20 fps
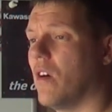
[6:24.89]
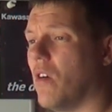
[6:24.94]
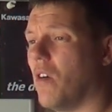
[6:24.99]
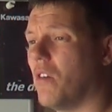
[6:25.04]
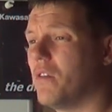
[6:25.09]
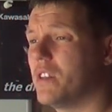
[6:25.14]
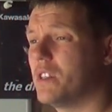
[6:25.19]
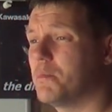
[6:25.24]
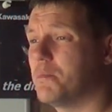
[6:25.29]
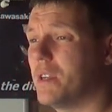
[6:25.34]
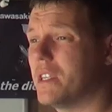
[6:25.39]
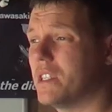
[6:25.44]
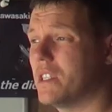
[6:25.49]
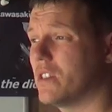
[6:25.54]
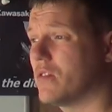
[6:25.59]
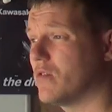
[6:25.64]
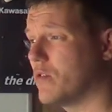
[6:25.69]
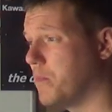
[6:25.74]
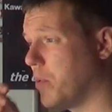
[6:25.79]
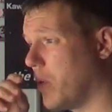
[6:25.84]
On his
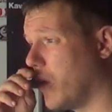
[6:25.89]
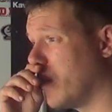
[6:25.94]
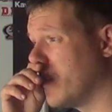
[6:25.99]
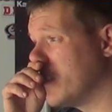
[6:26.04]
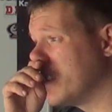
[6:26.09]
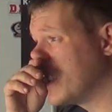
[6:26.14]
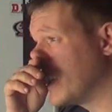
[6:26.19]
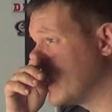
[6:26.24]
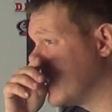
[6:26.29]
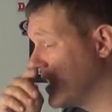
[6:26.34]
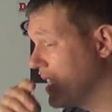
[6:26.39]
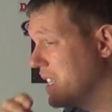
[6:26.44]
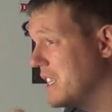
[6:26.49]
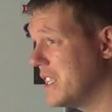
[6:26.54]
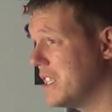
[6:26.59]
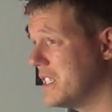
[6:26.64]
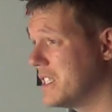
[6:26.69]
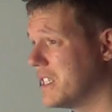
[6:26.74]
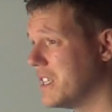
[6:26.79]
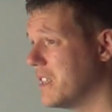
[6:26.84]
business report, it says that
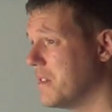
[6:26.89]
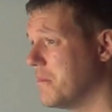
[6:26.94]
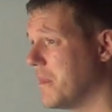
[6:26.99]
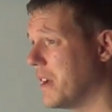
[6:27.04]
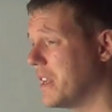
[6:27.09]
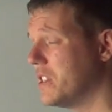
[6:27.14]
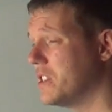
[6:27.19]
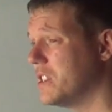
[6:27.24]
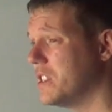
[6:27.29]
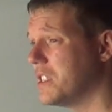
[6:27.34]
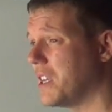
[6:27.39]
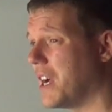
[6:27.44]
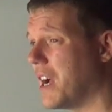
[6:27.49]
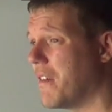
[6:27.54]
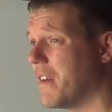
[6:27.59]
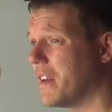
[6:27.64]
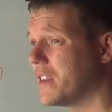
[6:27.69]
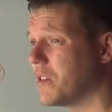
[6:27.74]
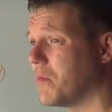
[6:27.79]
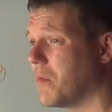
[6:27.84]
he's the managing
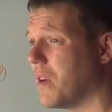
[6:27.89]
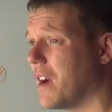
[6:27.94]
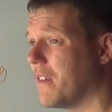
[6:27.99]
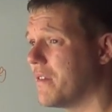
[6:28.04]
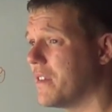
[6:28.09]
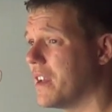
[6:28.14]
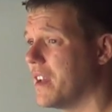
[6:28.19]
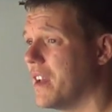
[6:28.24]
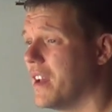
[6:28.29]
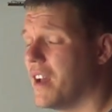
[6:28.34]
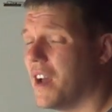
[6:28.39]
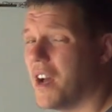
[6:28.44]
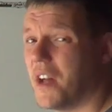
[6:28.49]
director, what have you,